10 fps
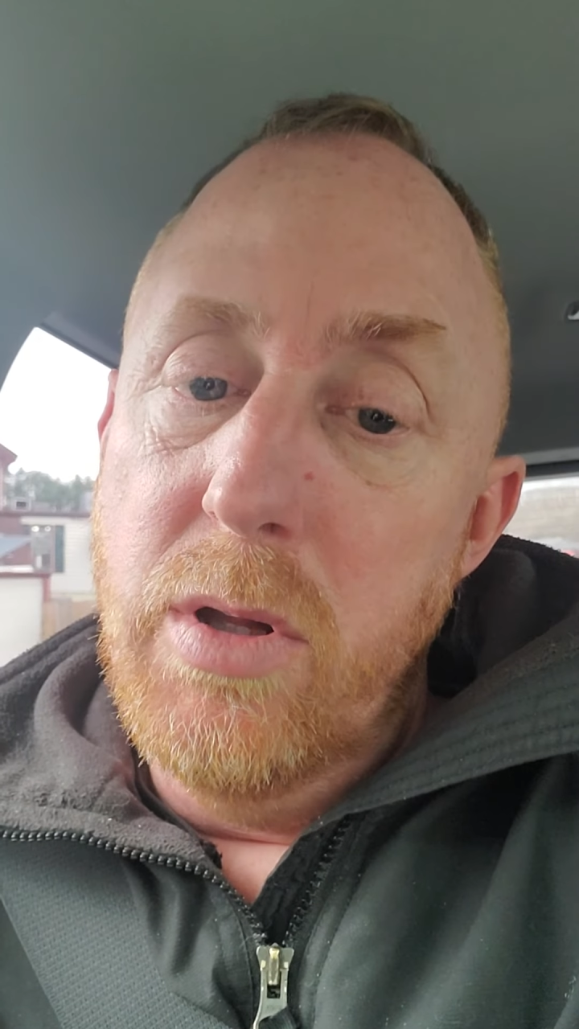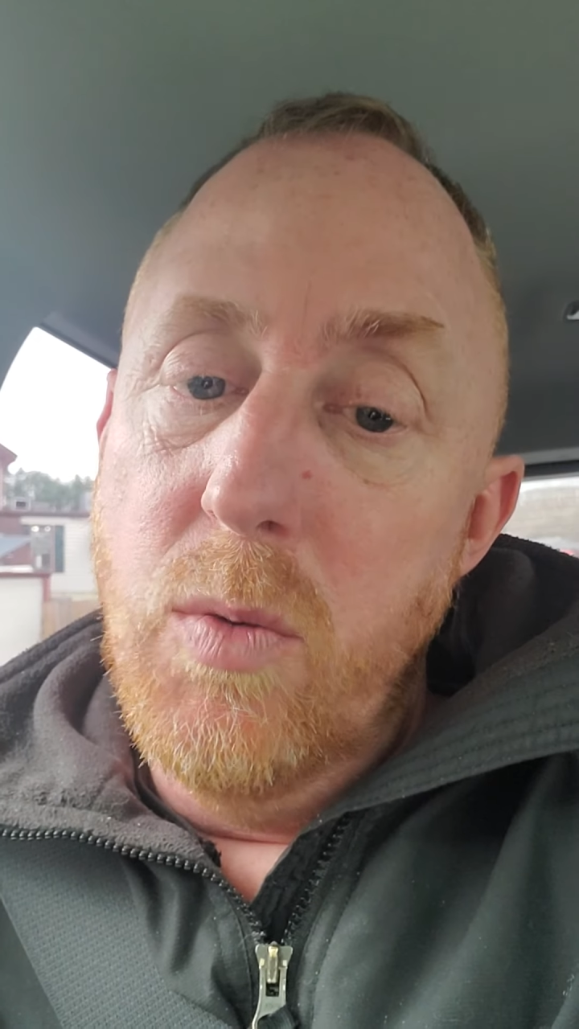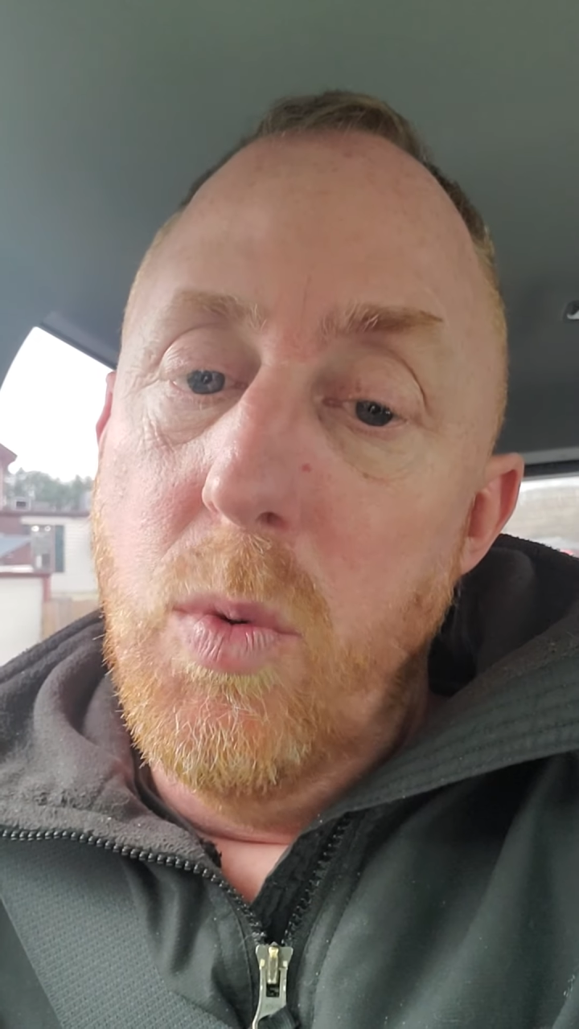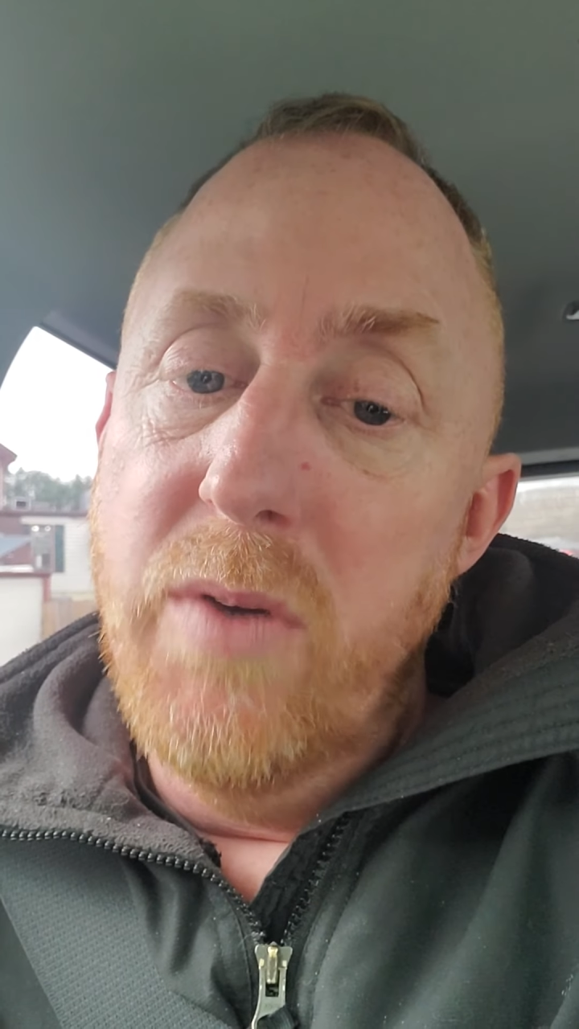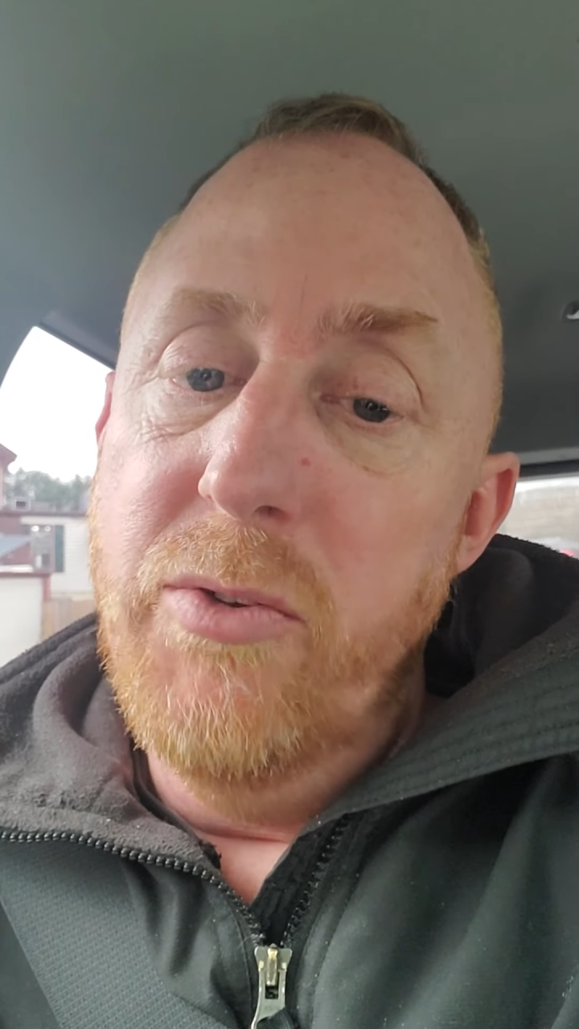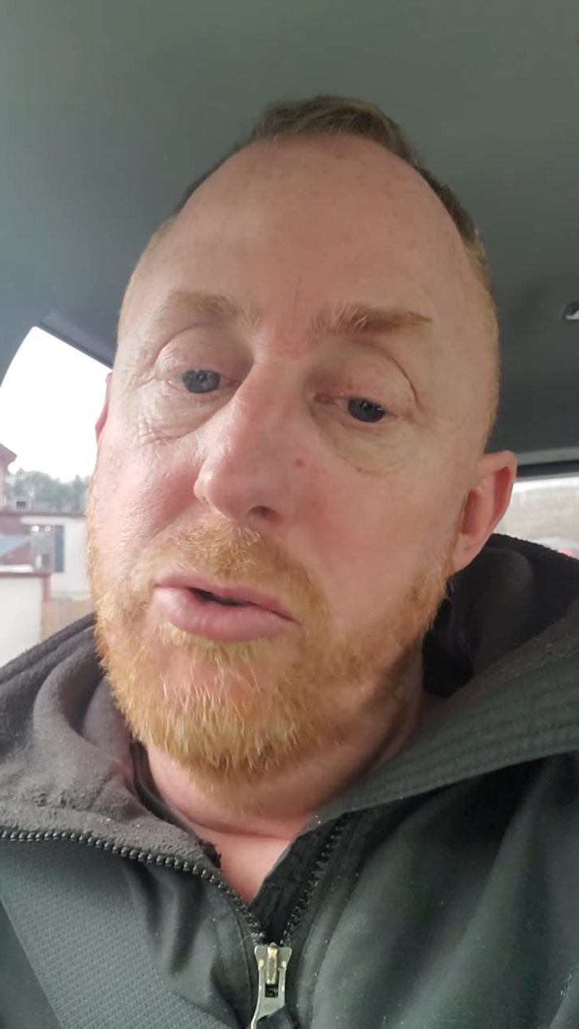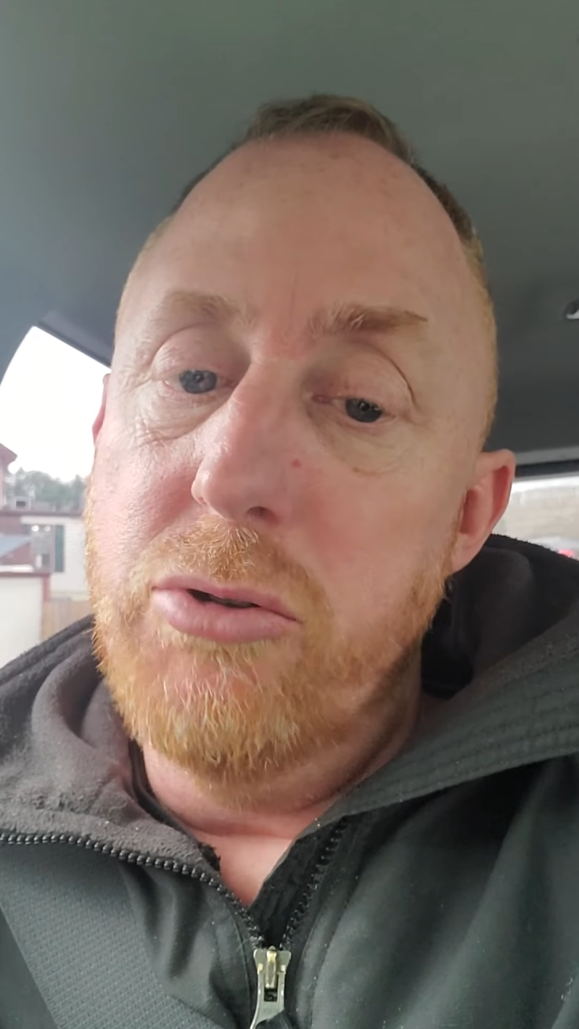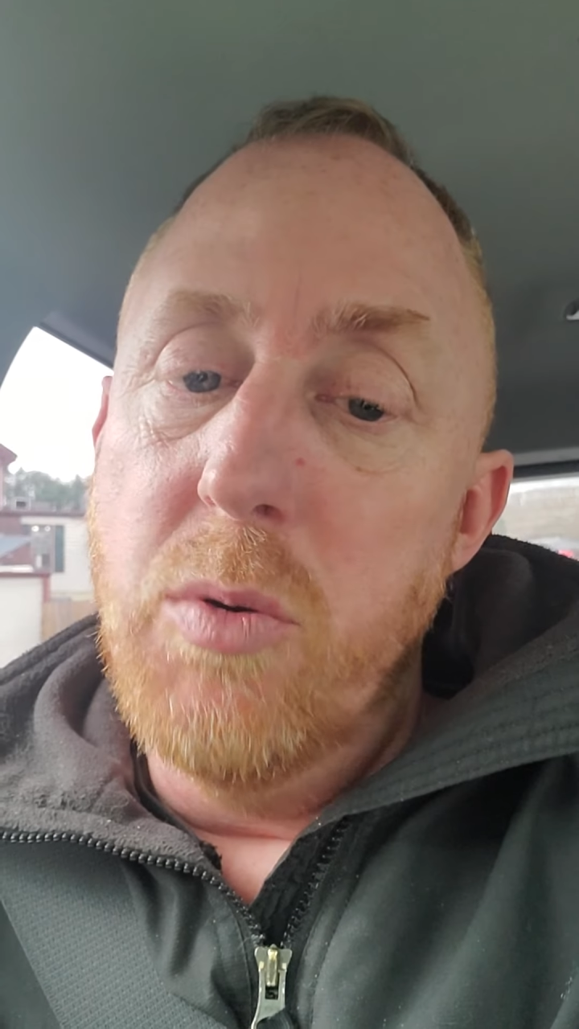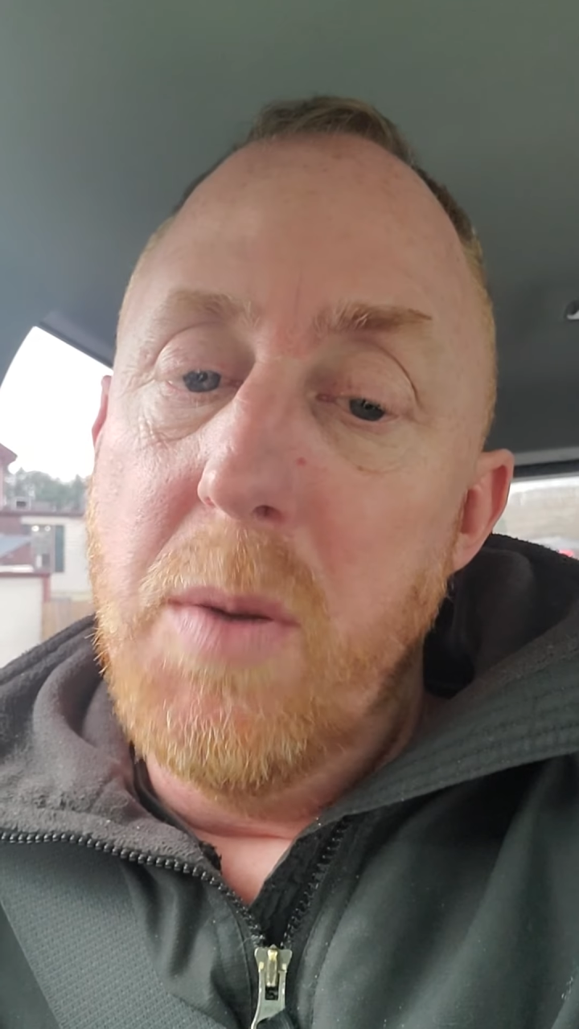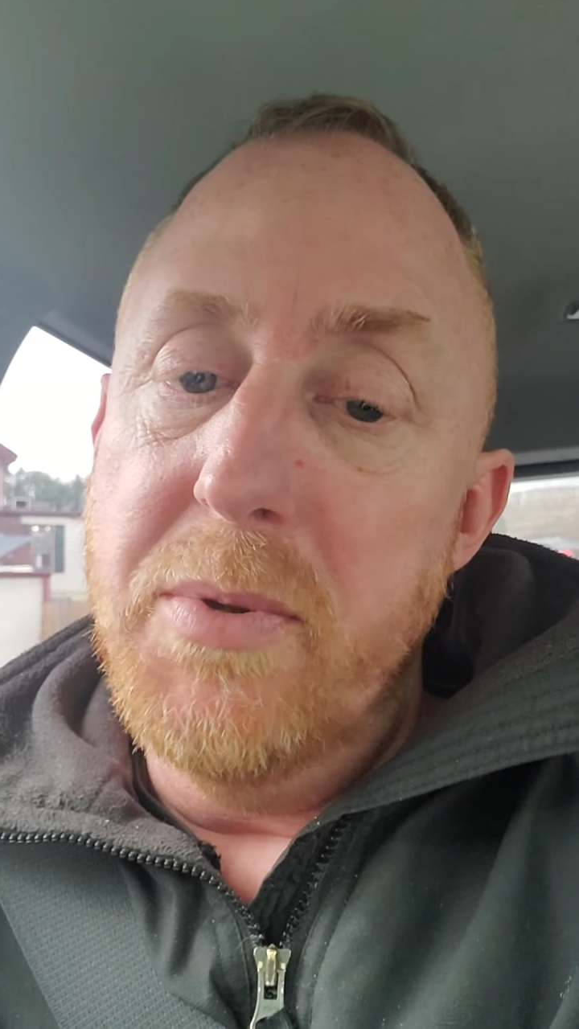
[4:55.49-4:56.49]
what if you
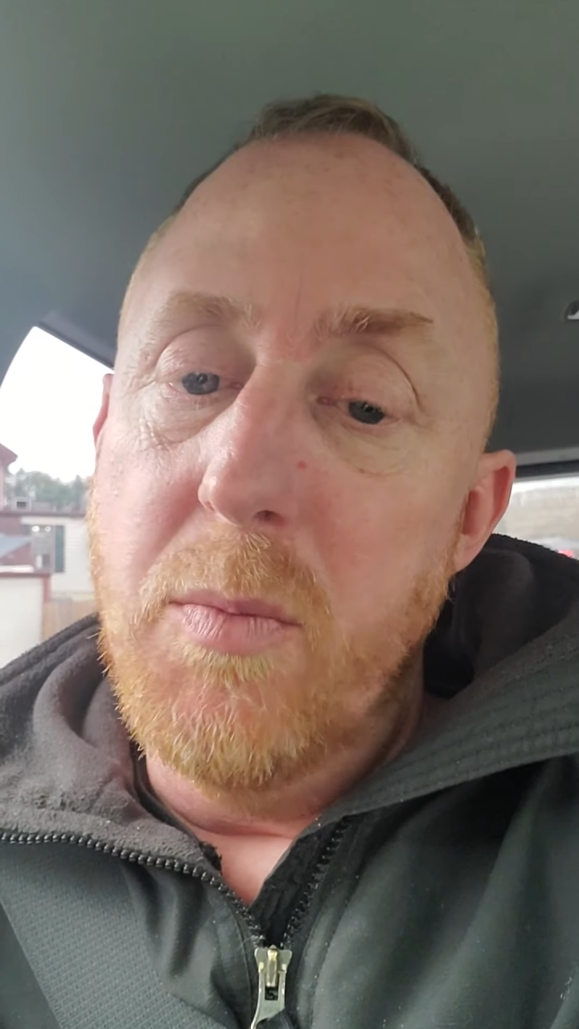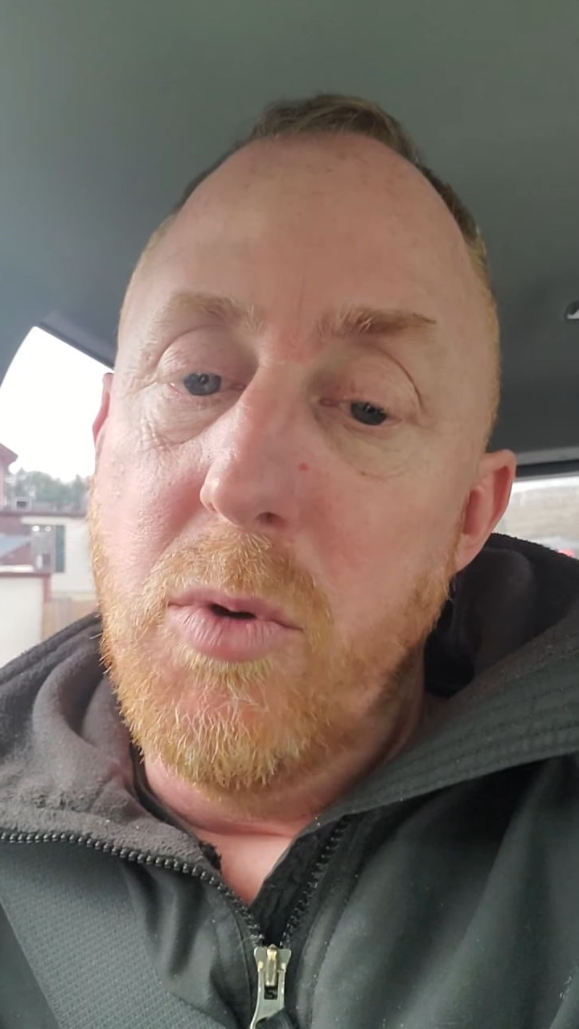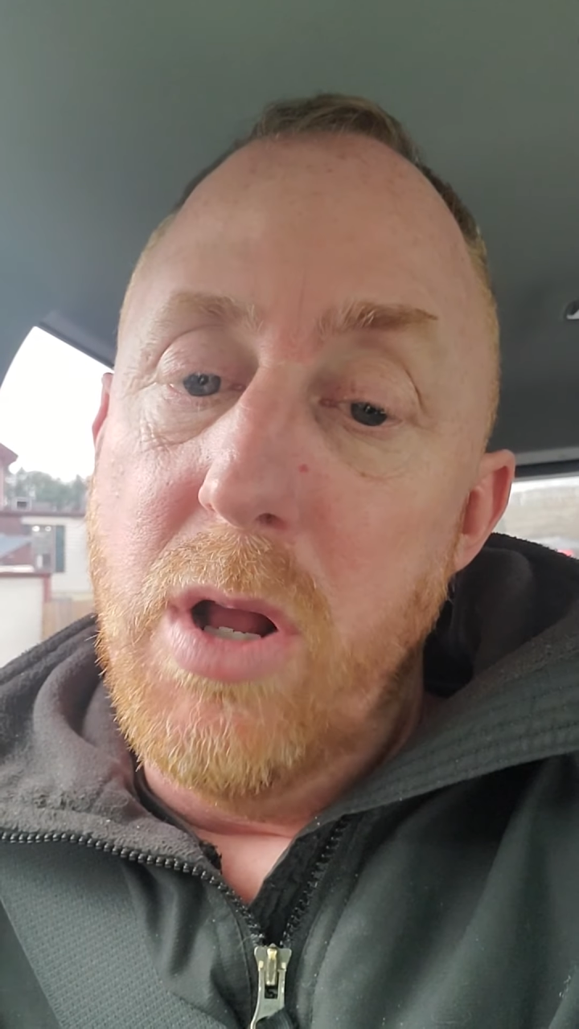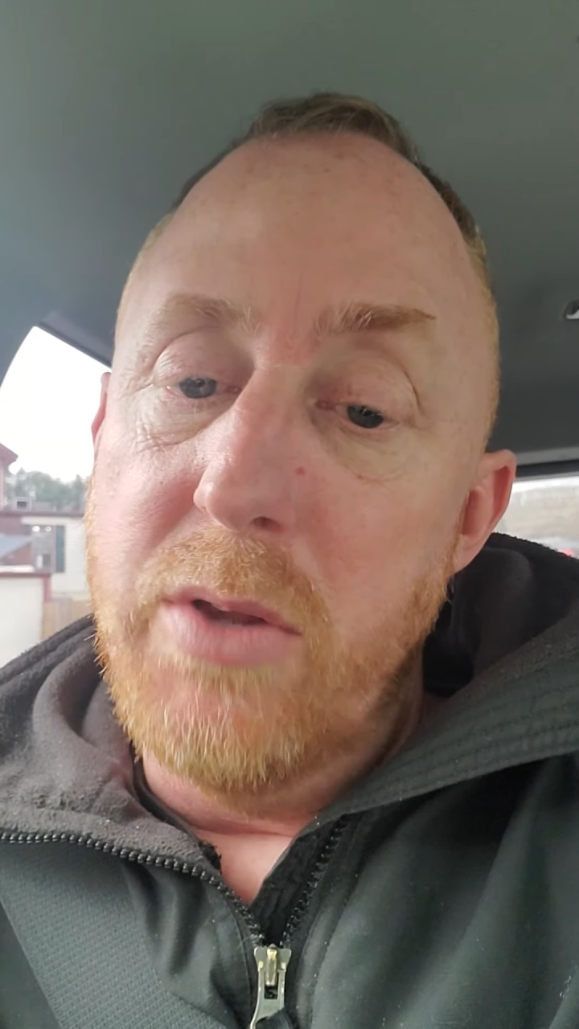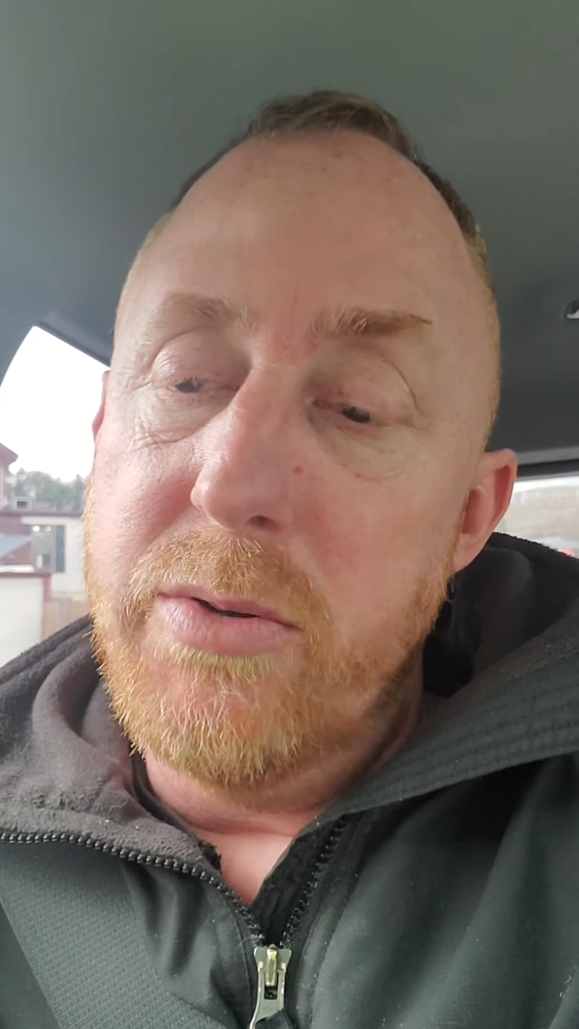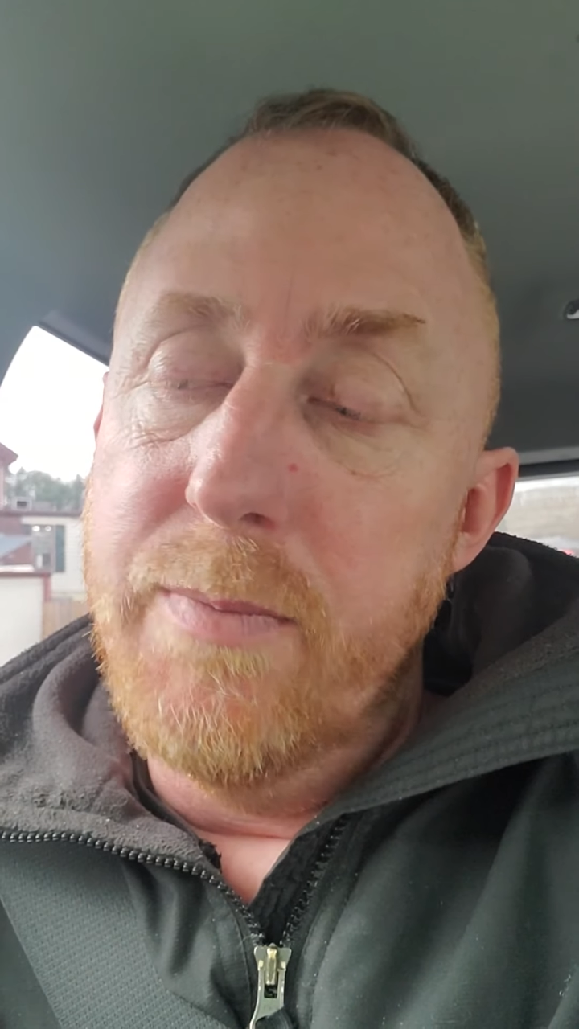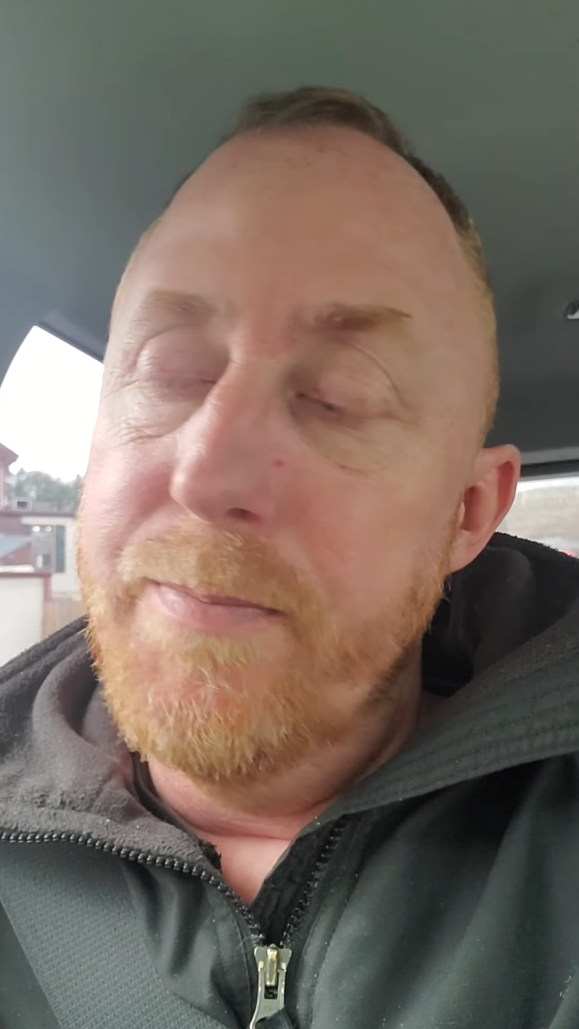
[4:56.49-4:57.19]
screw up somewhere else?